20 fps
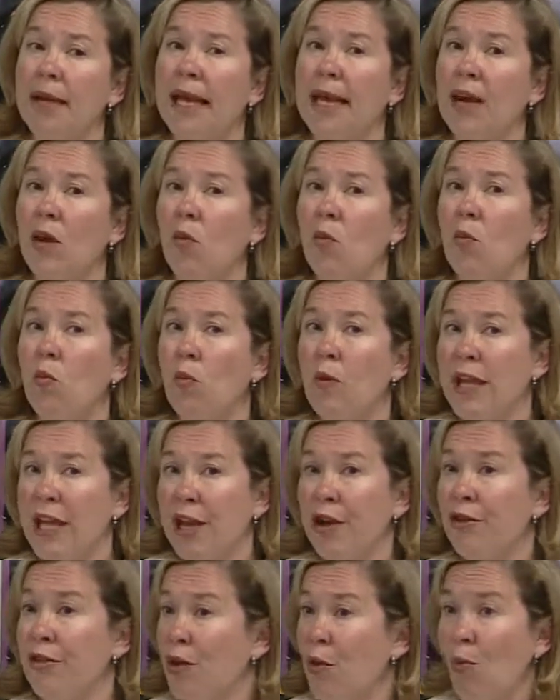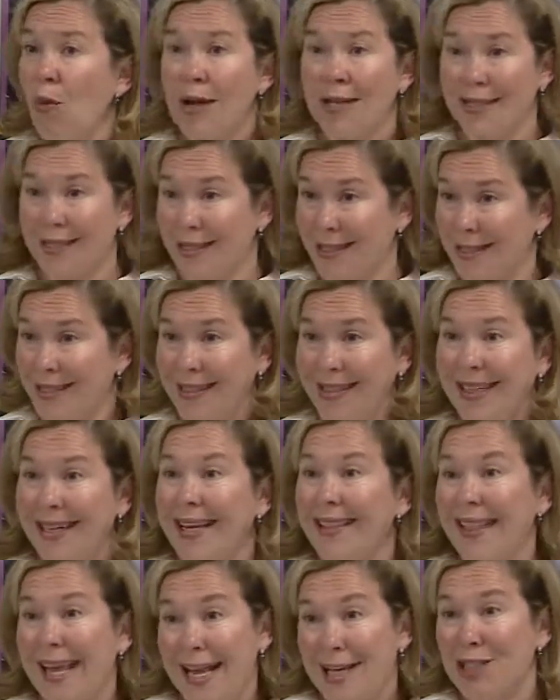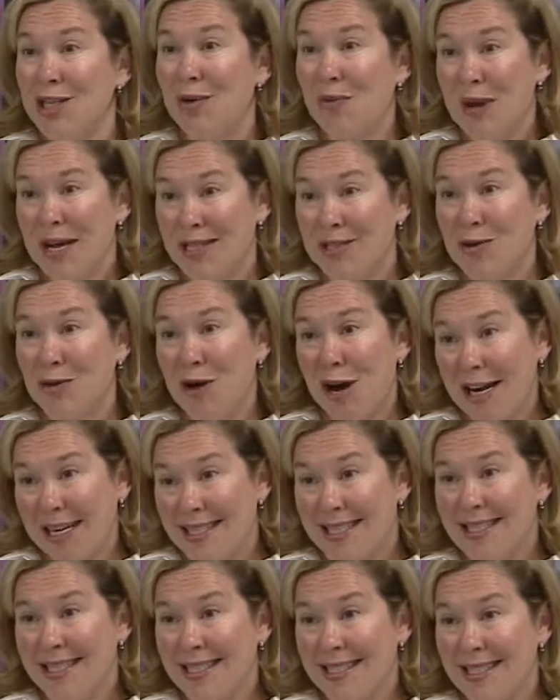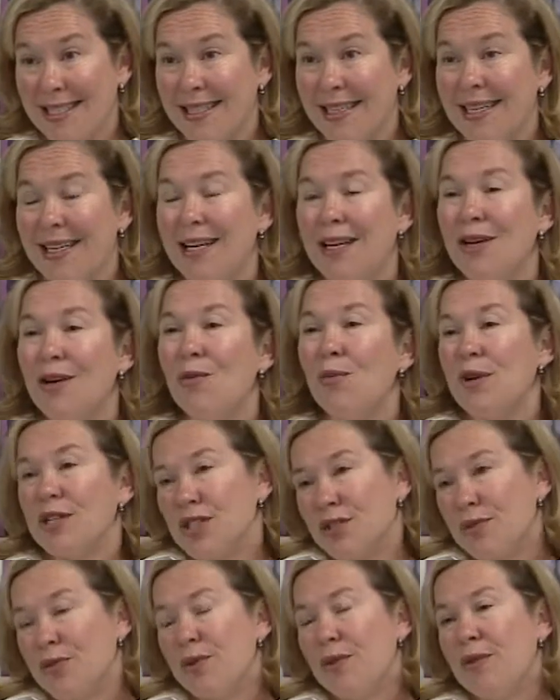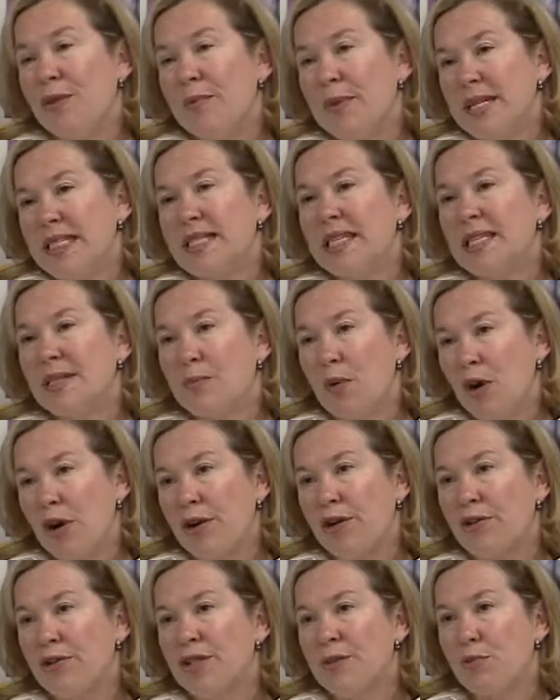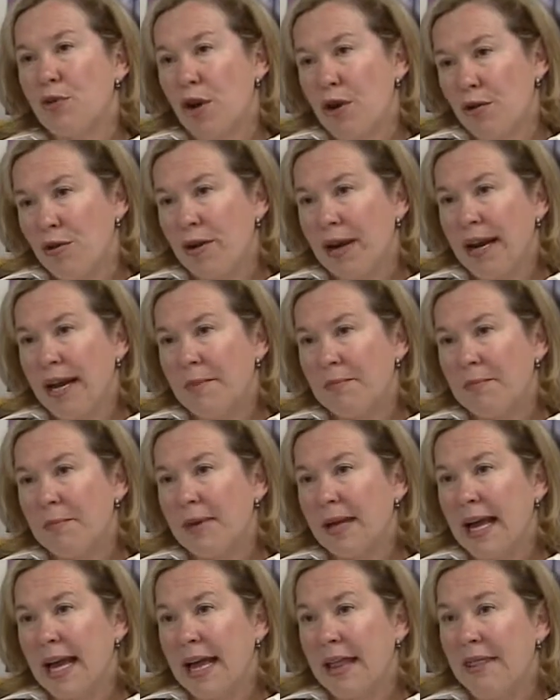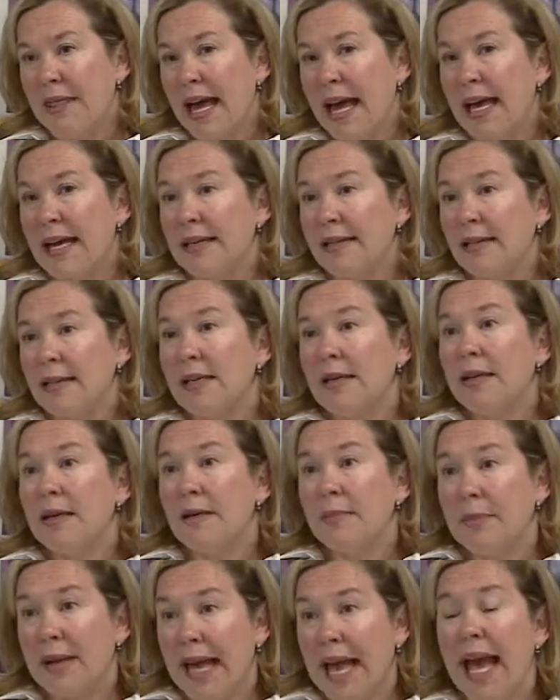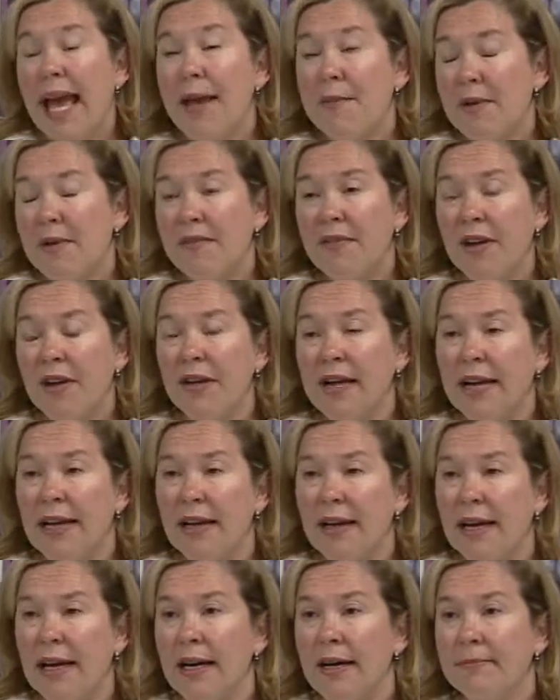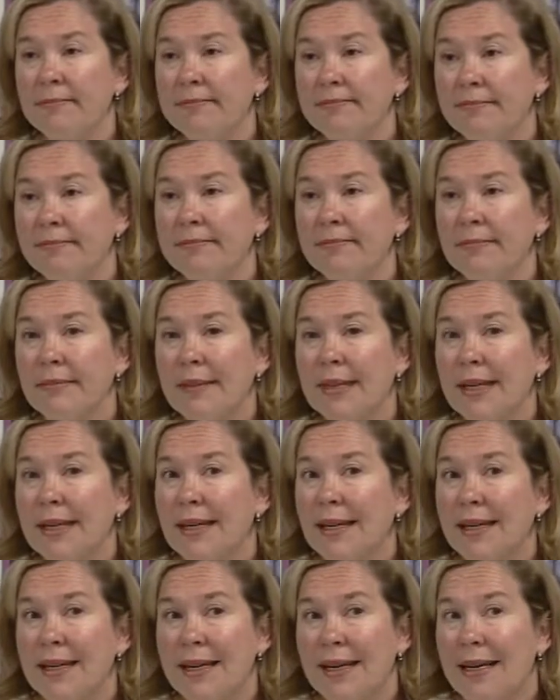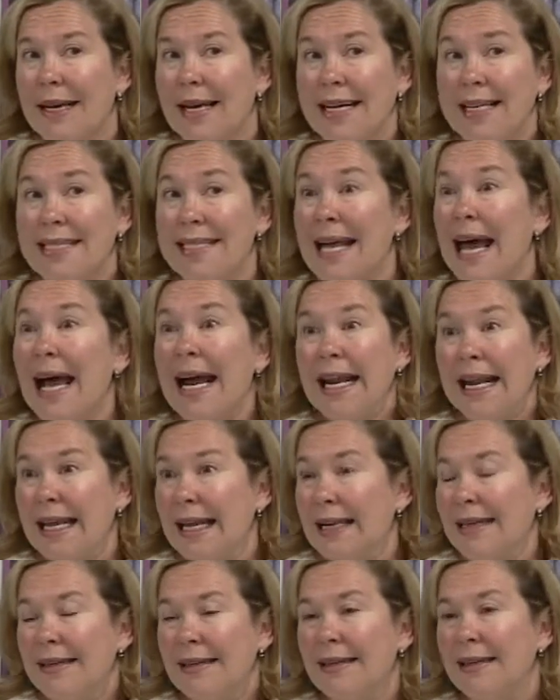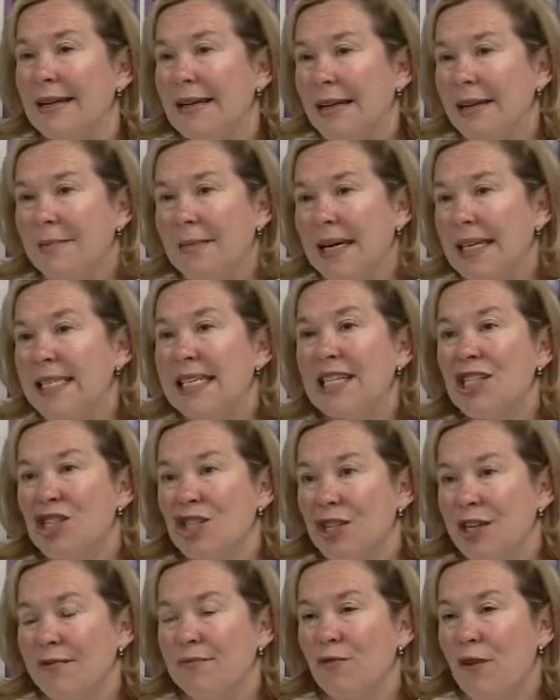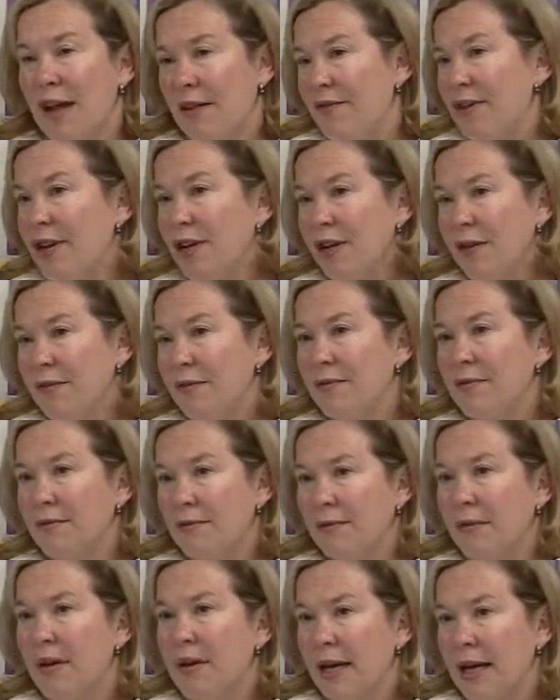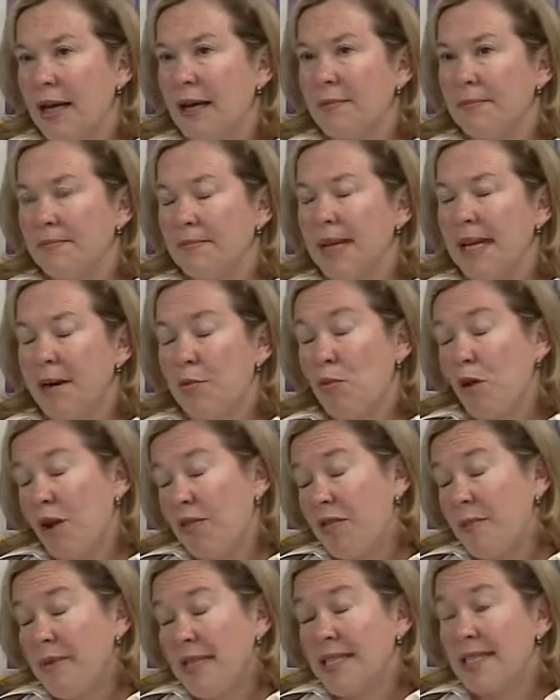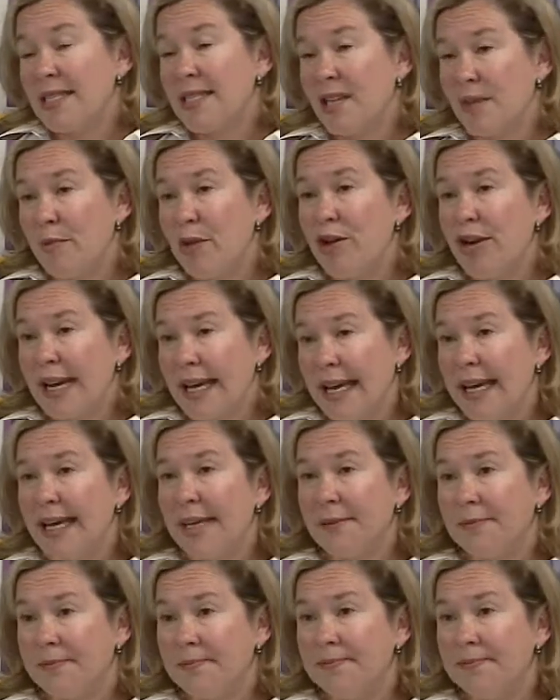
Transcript: in a year that wasn't the SOS crisis, was through the Business Partners Program. And that became a very exciting addition of revenue, and it brought the business community in.